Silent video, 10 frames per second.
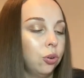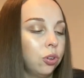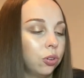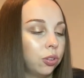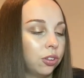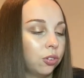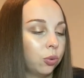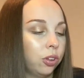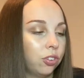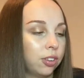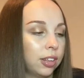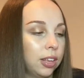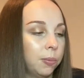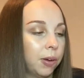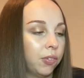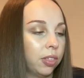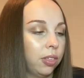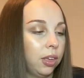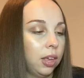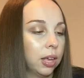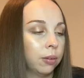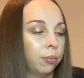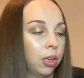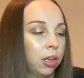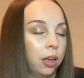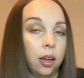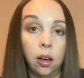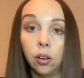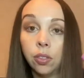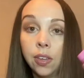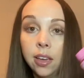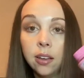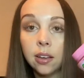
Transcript: So this is really just to keep everything healthy.